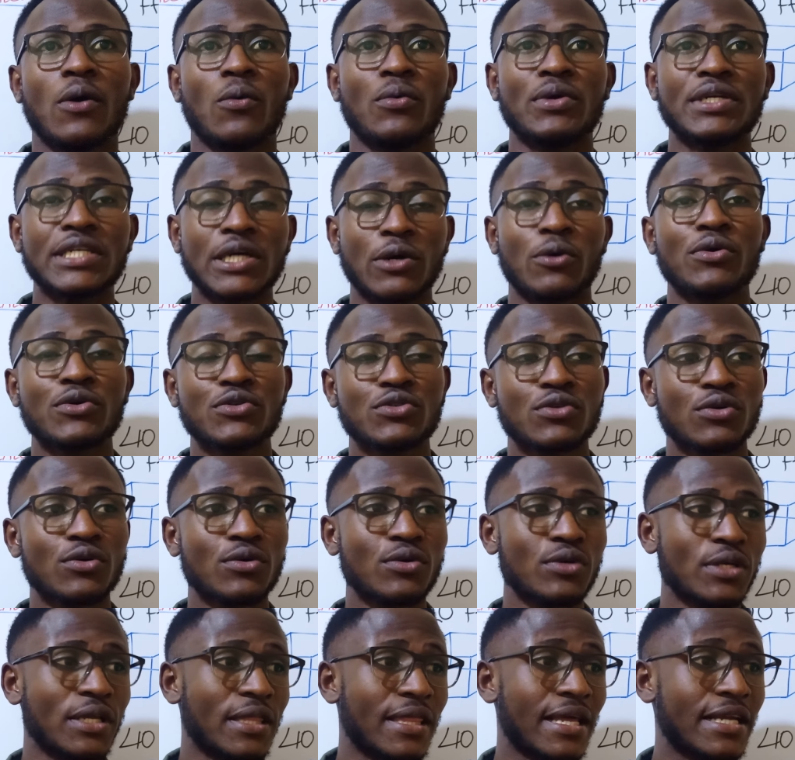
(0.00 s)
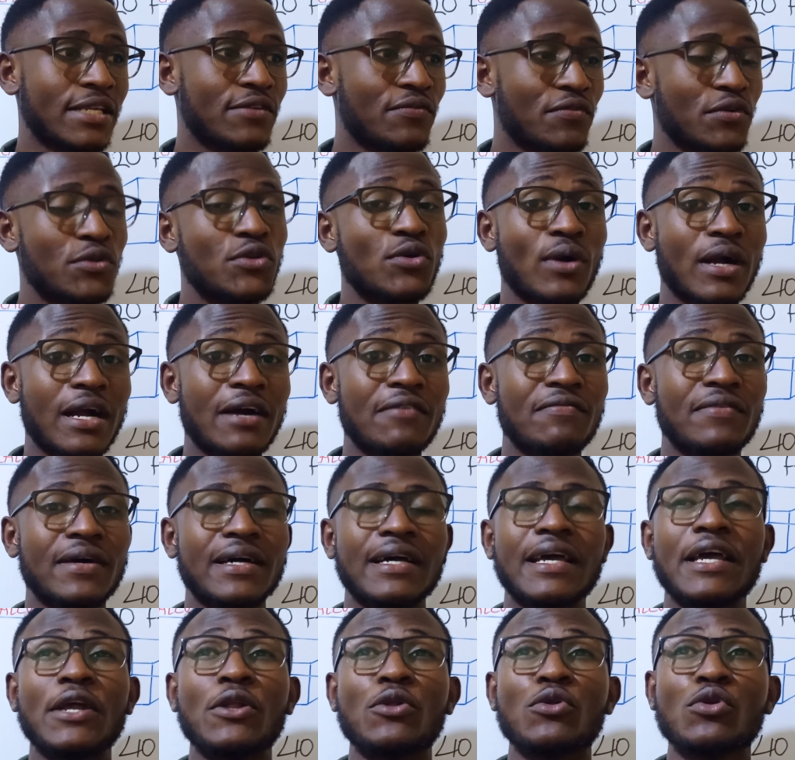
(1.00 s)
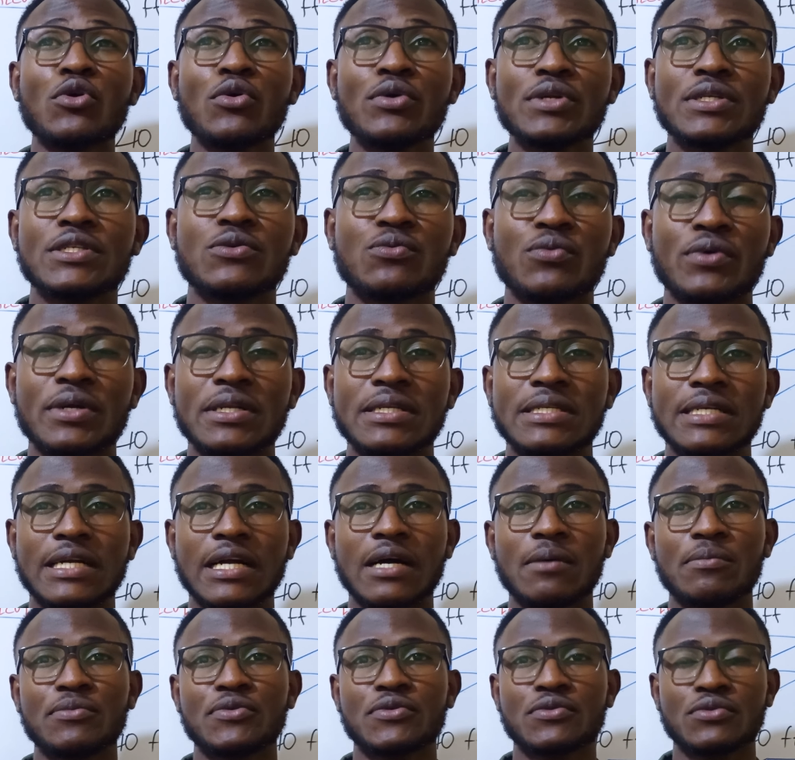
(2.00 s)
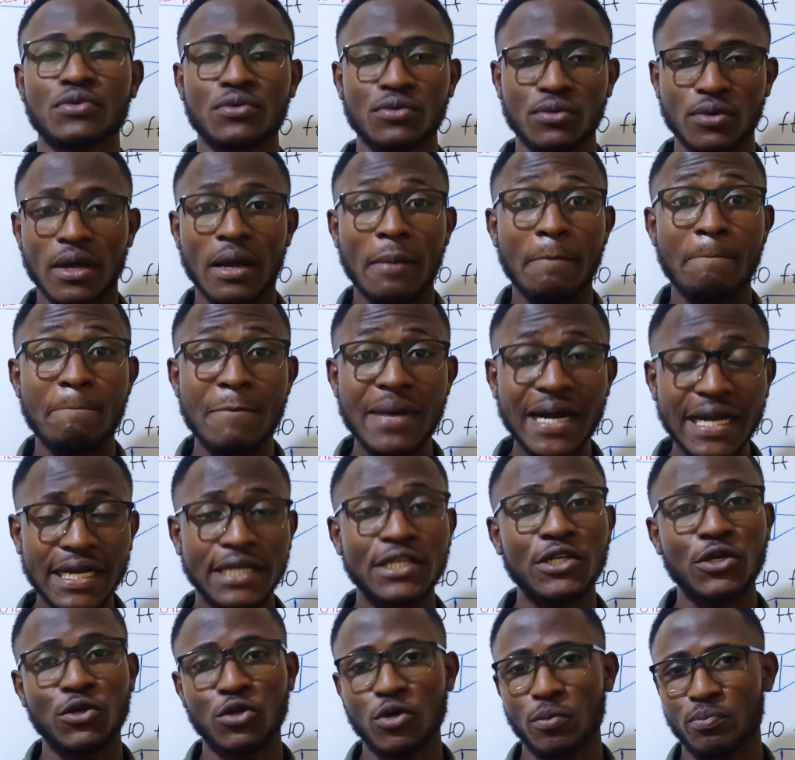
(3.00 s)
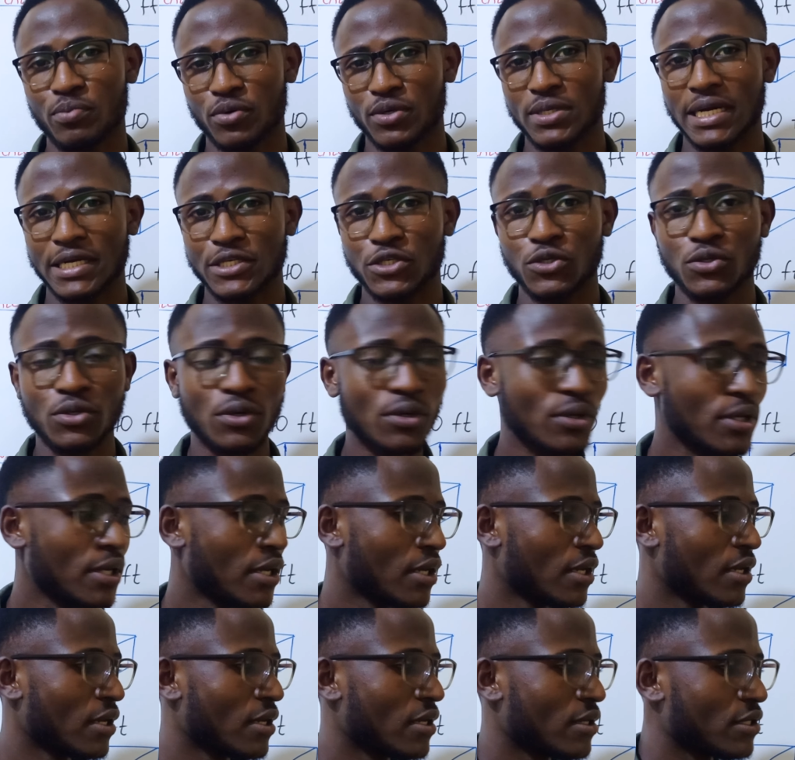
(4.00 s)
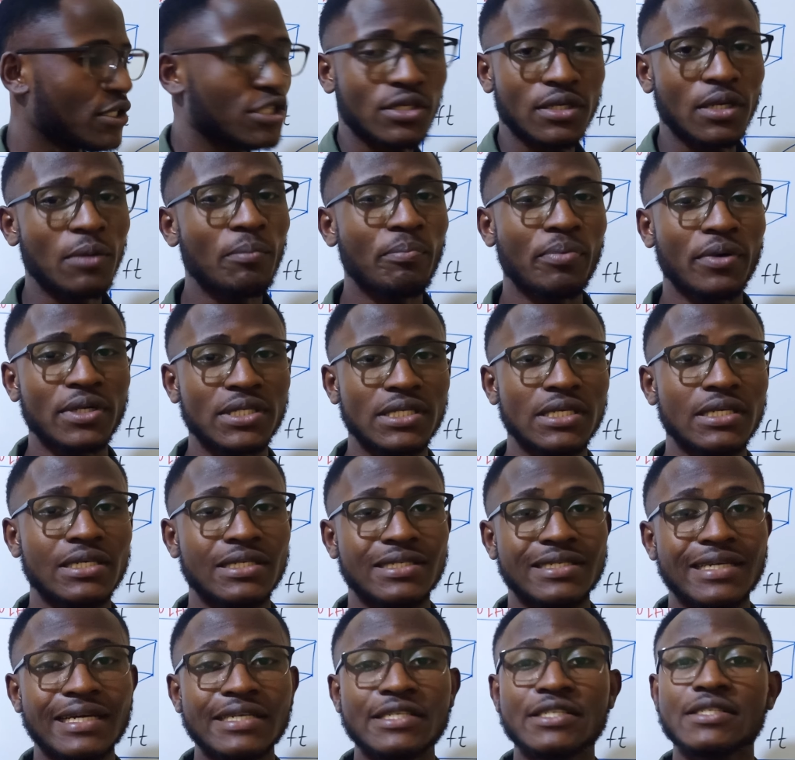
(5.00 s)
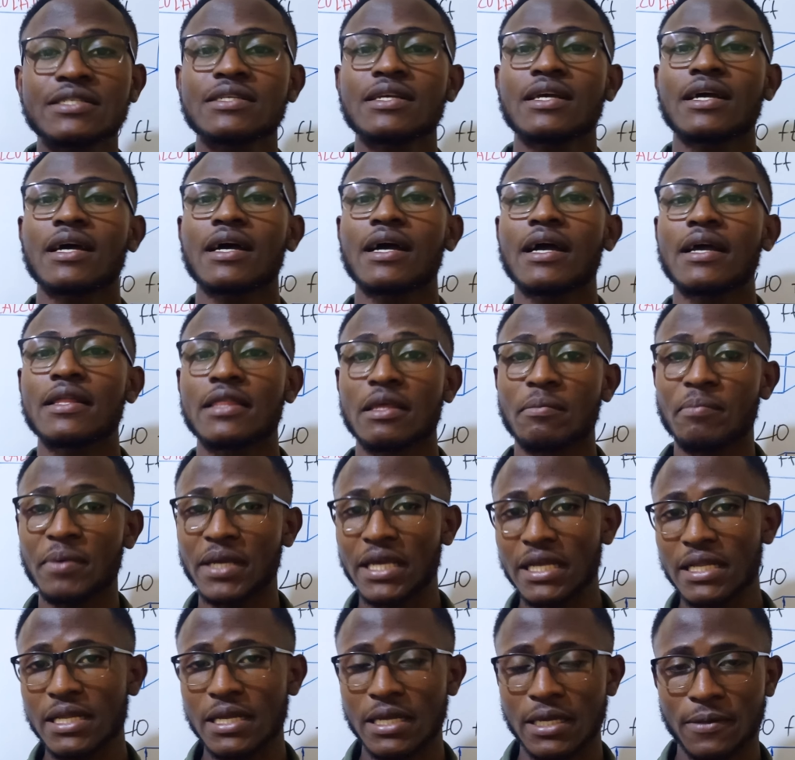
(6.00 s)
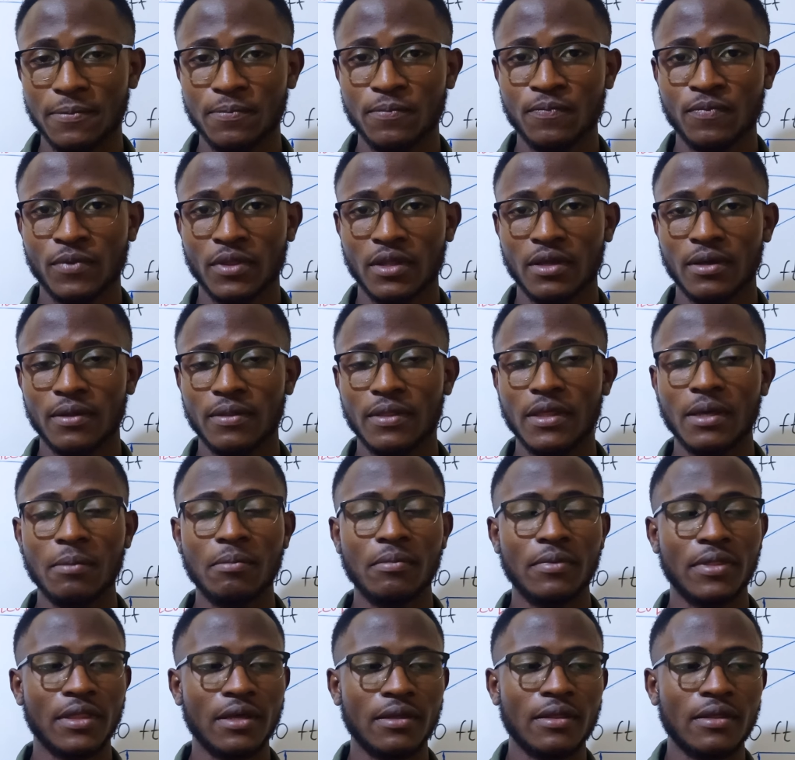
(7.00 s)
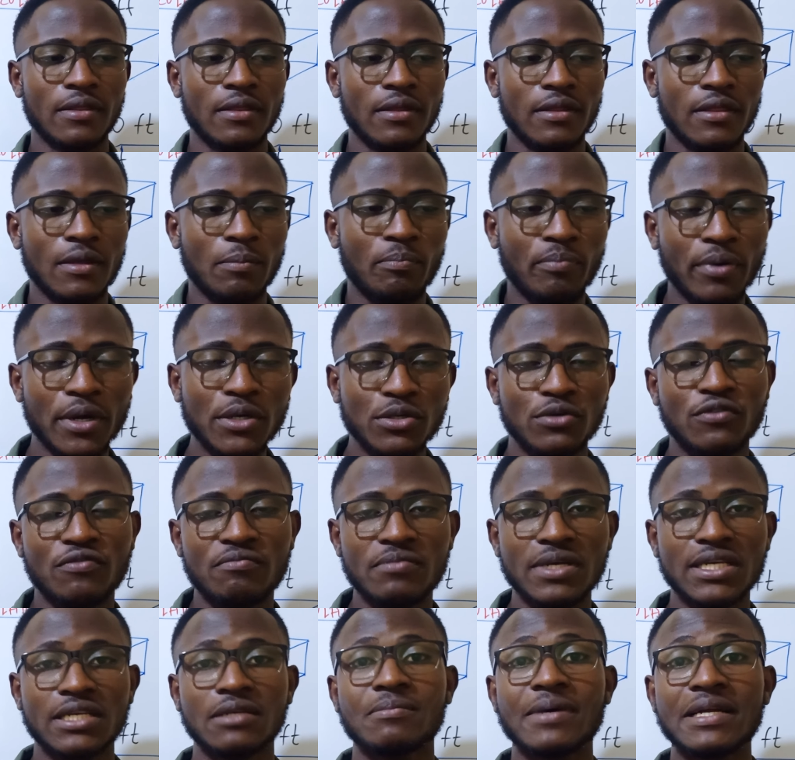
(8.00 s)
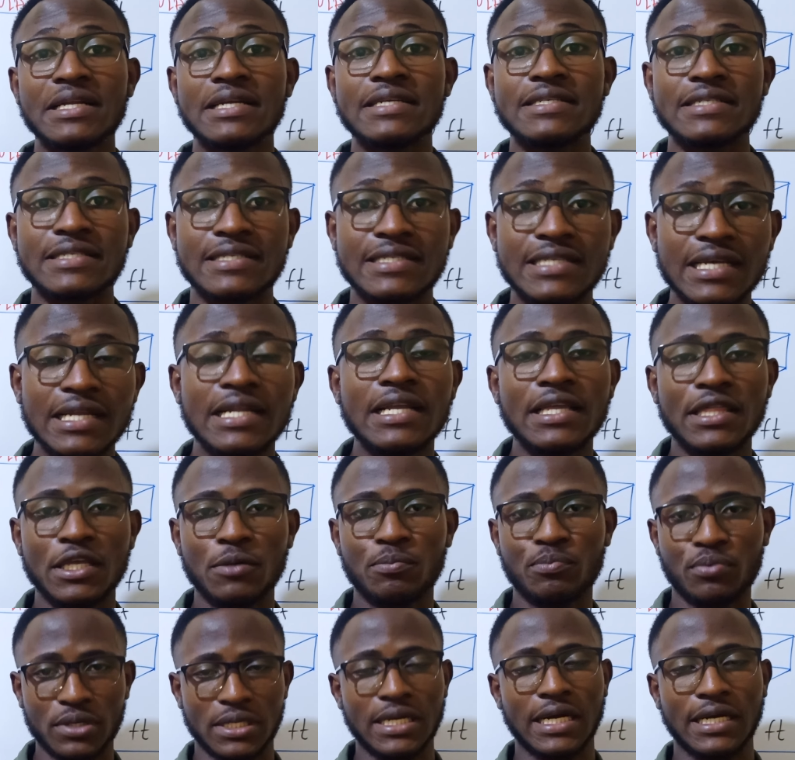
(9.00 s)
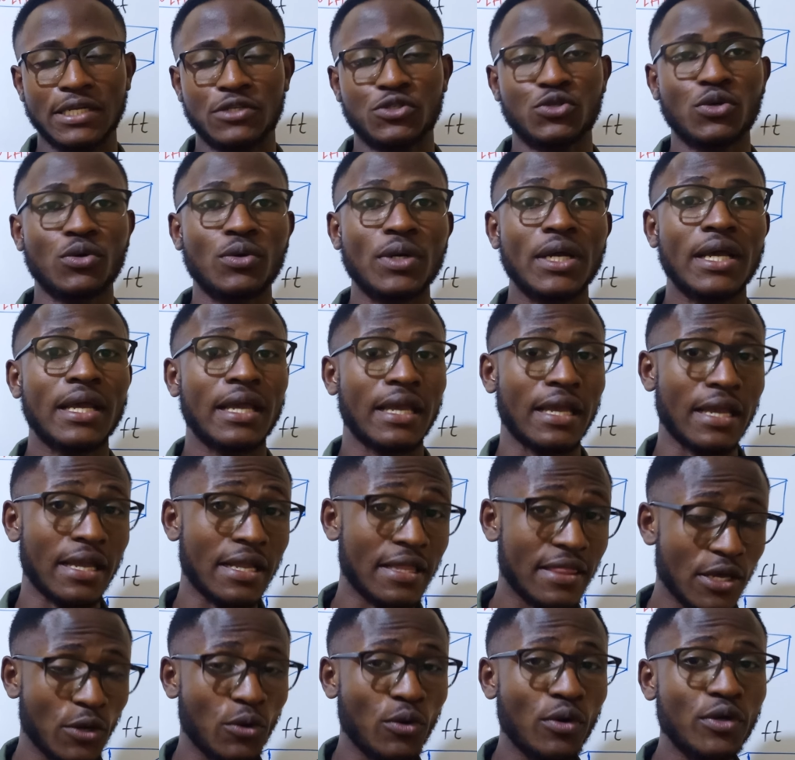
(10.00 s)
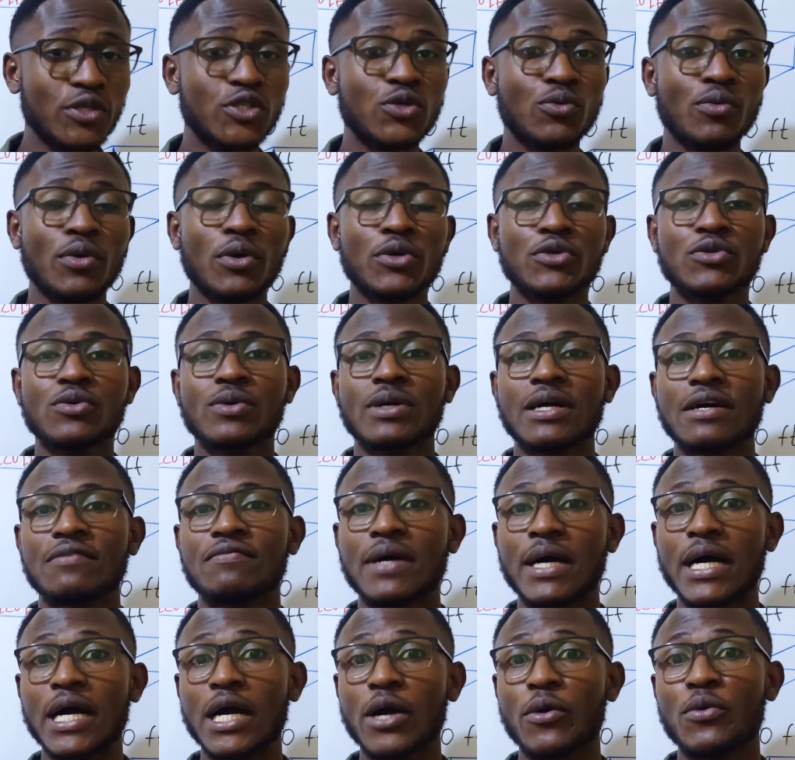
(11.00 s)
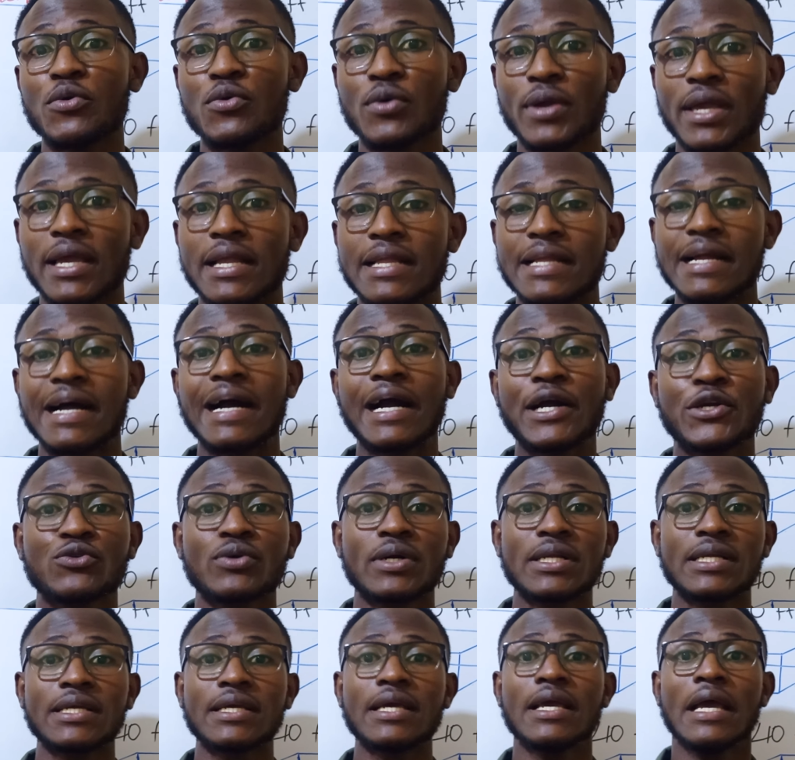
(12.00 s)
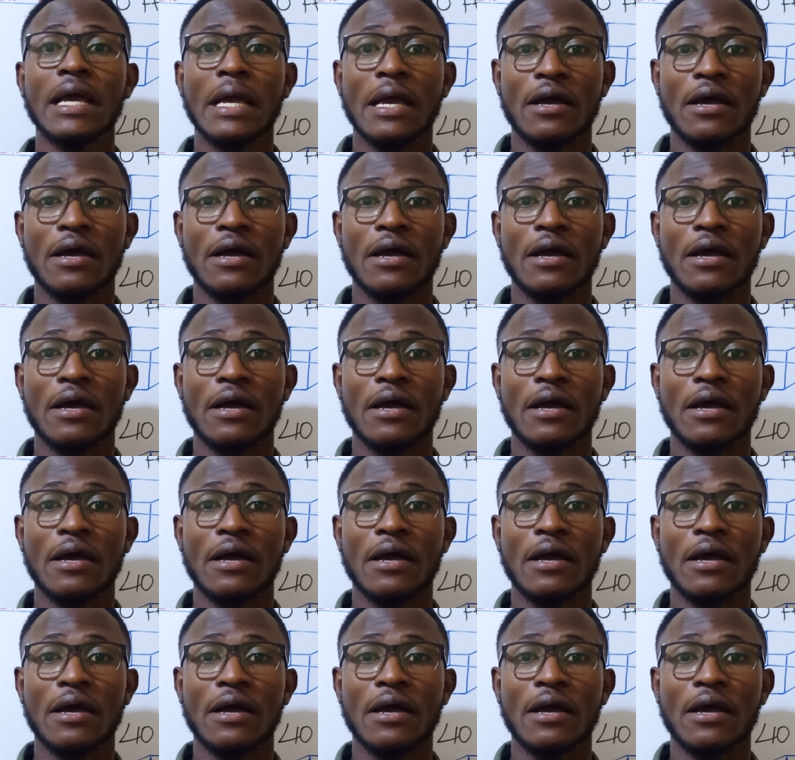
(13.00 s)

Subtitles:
We shall also in that video cover a lot when it comes to marketing your products. Importing is just the beginning. The point of making money is selling the product. So in the course, we also cover how you can actually